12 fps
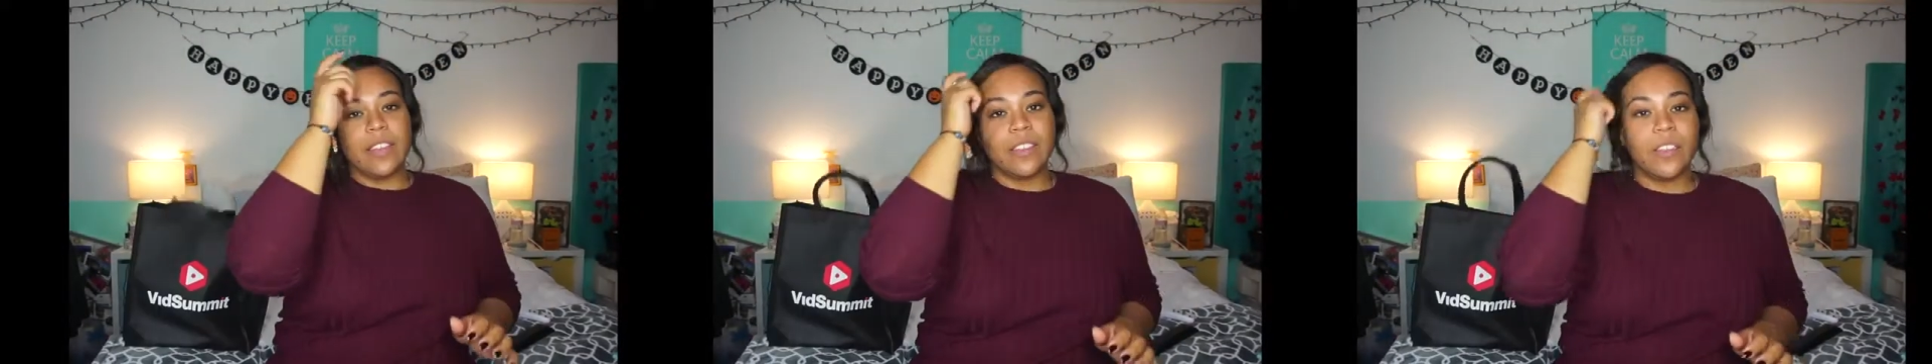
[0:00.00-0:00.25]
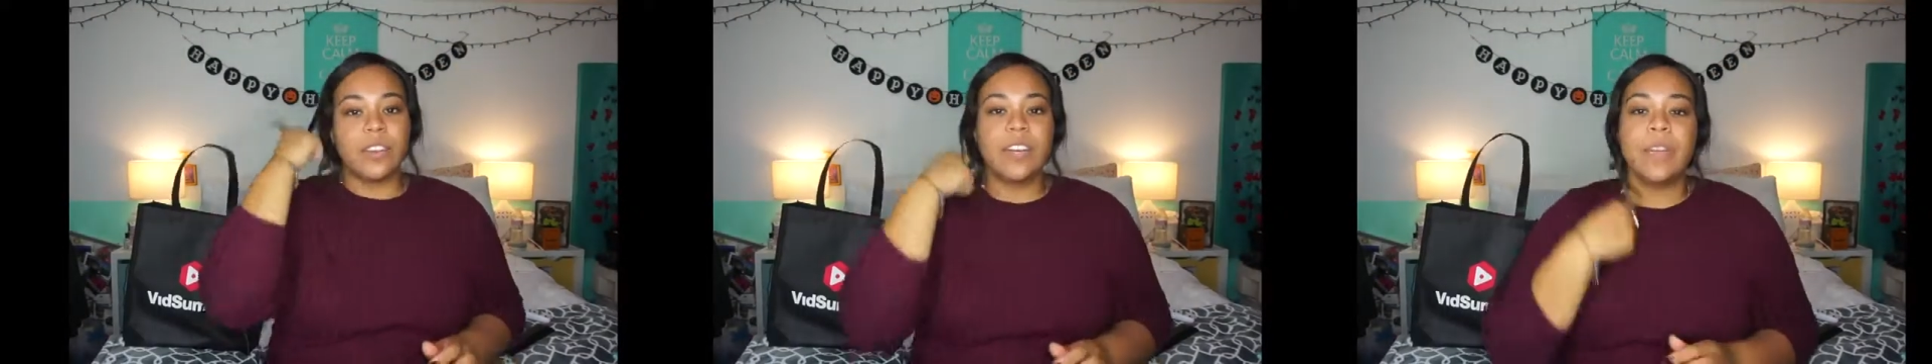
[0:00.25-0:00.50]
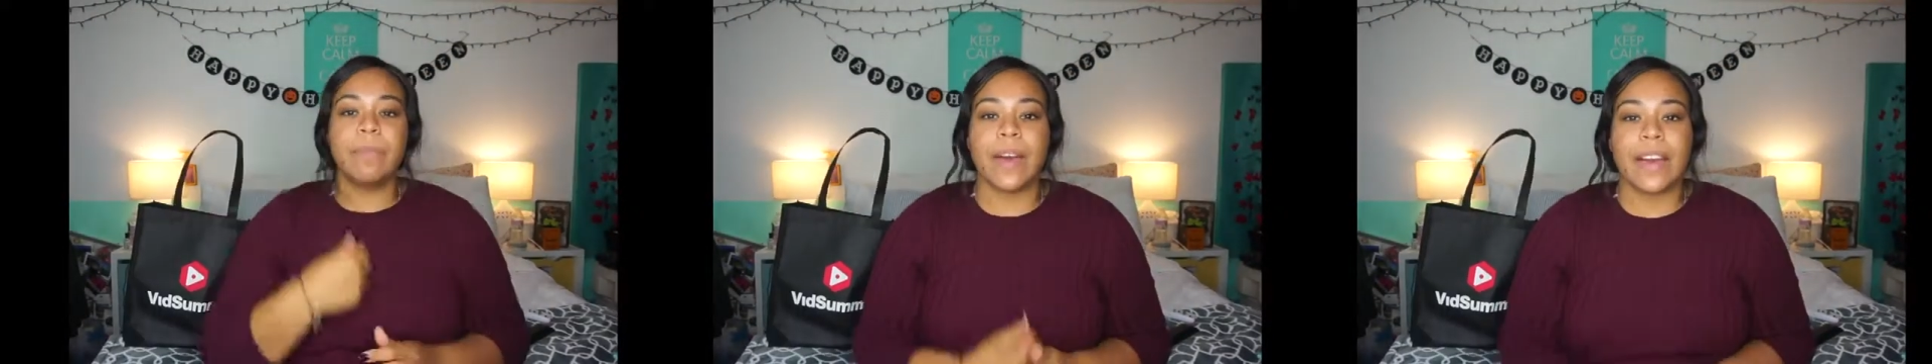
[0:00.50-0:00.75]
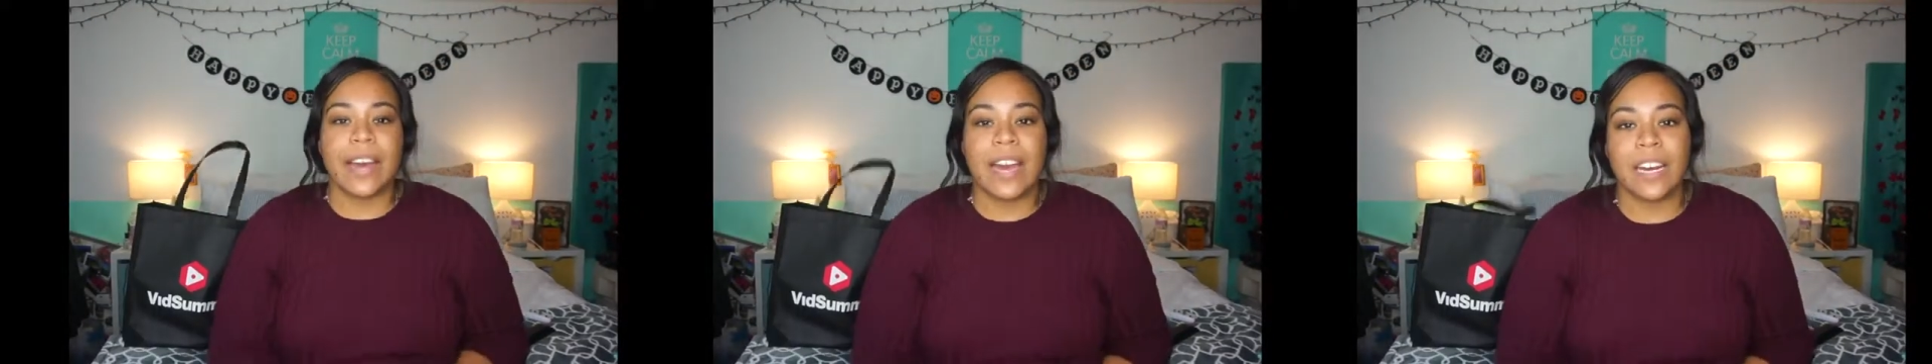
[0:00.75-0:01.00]
The goodie
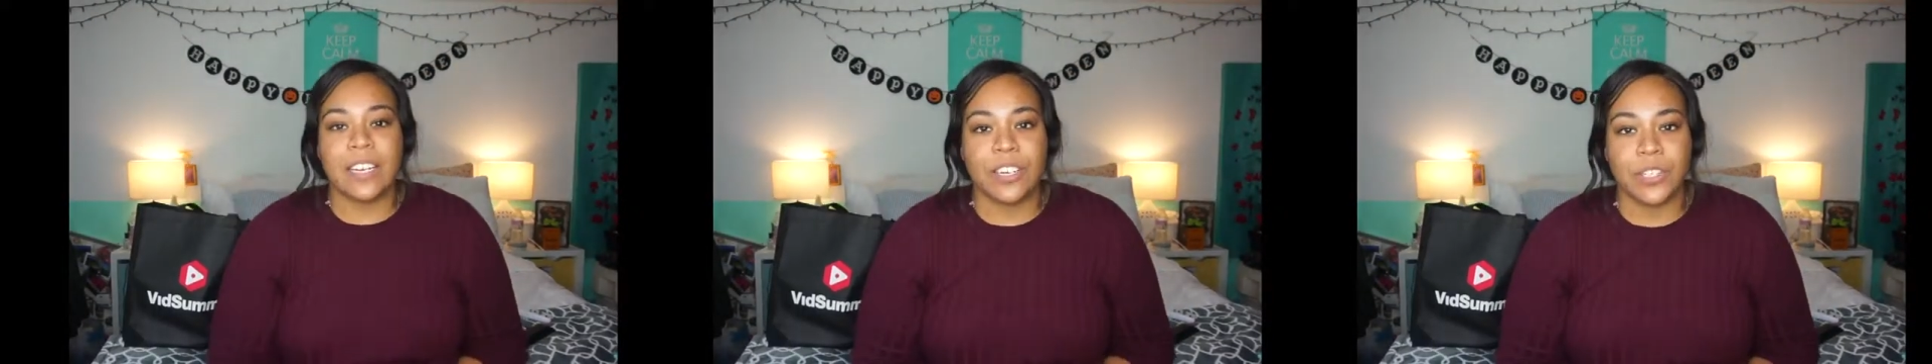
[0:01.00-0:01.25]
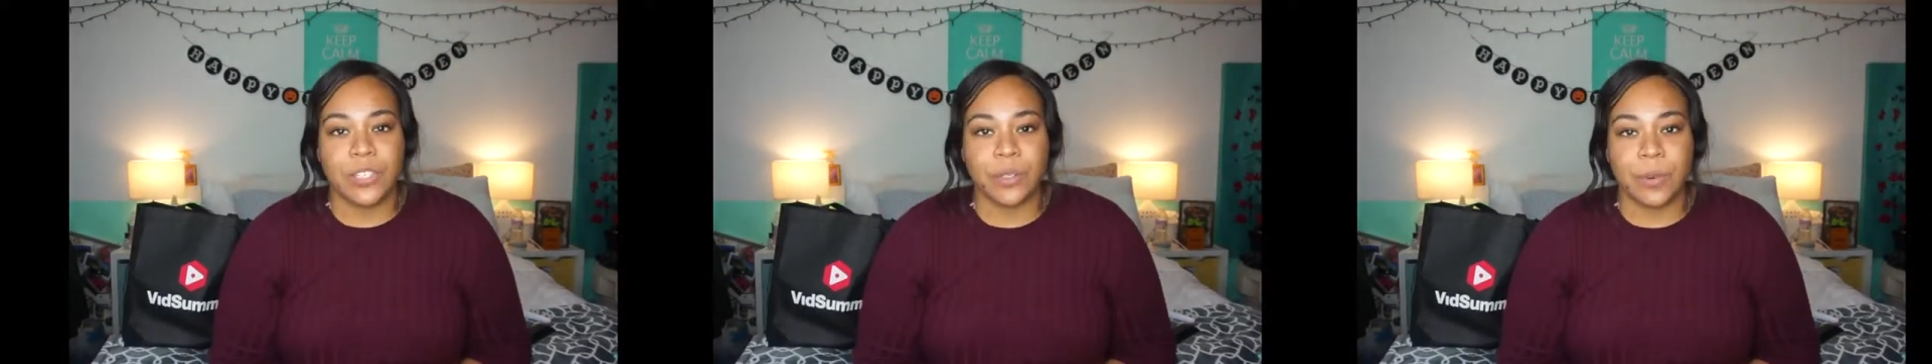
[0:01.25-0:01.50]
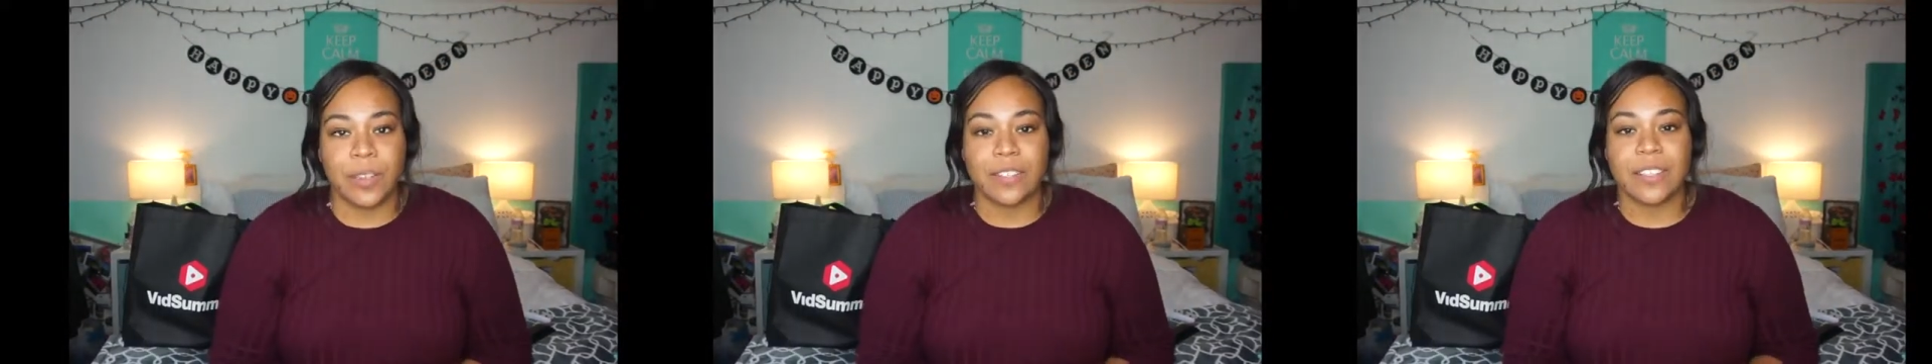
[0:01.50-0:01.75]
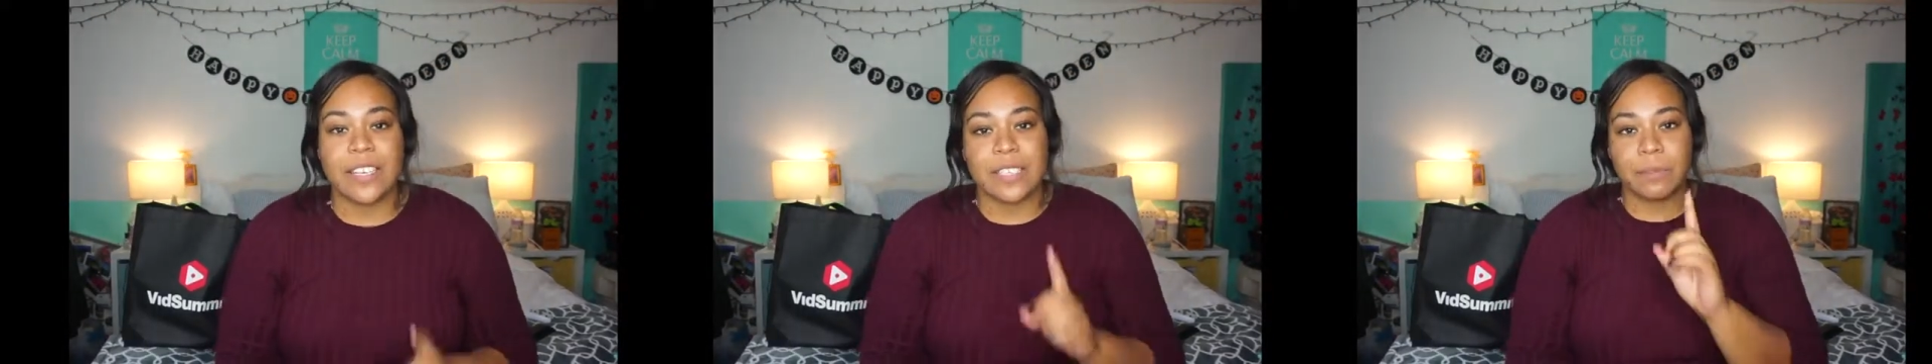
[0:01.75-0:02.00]
bag I had an issue with
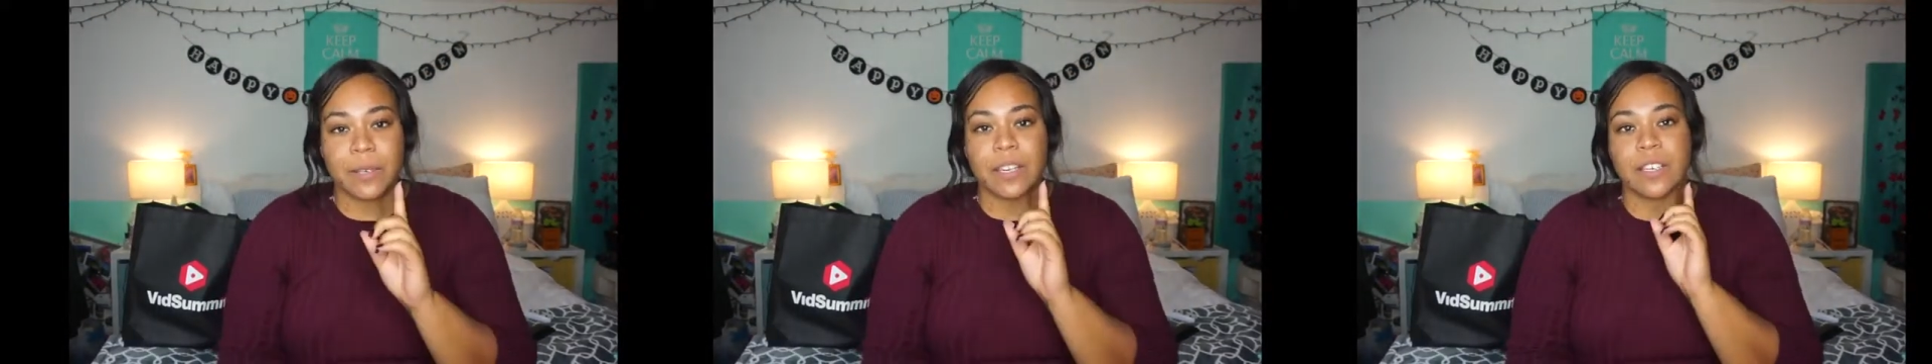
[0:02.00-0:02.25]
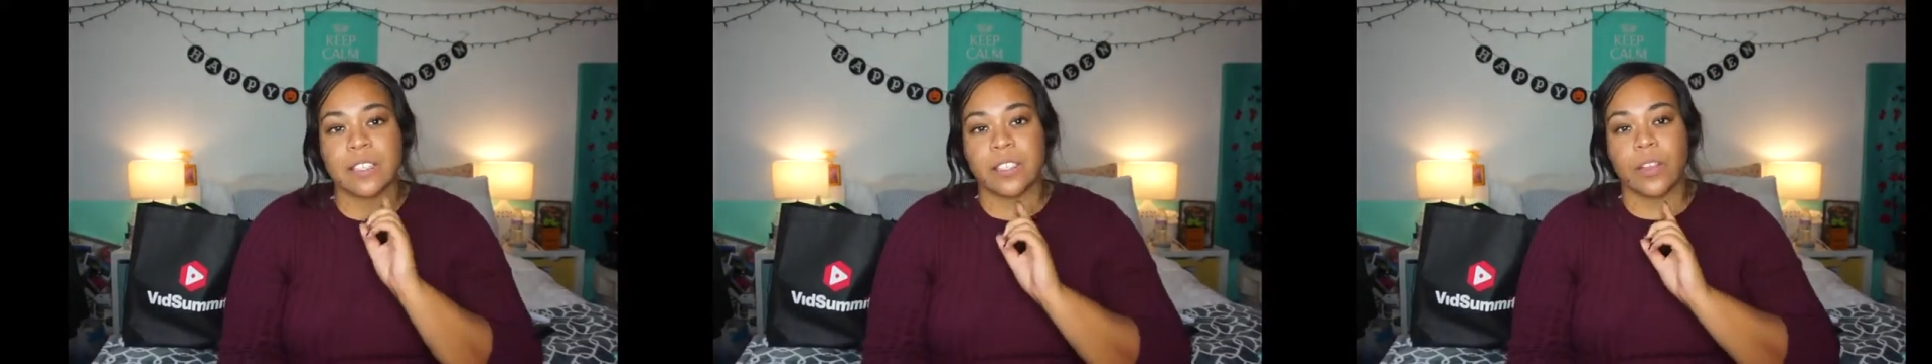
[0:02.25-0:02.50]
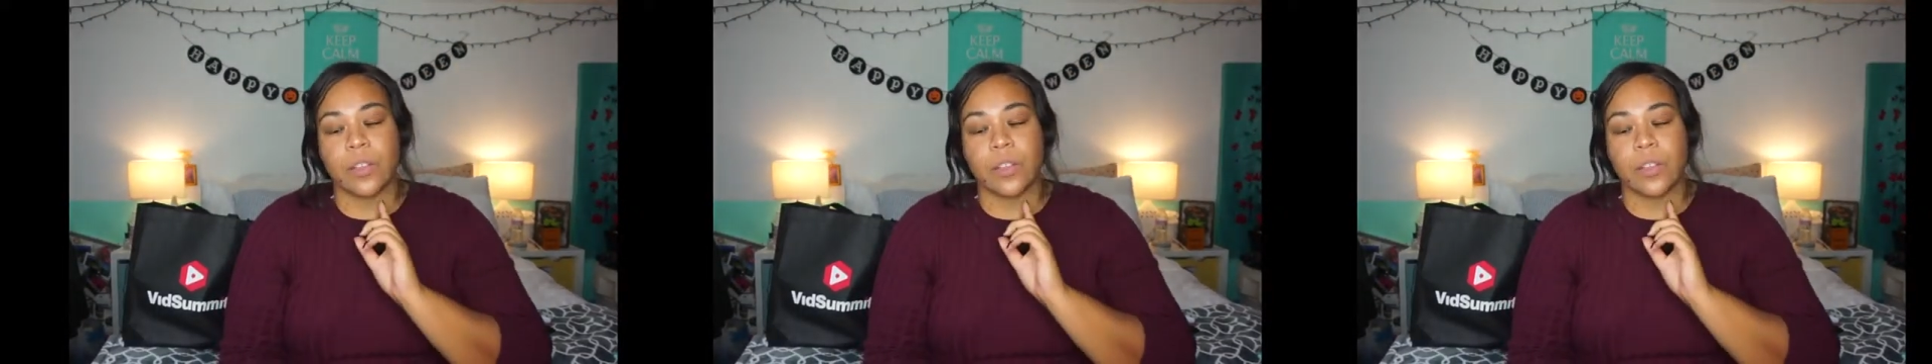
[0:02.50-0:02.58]
is because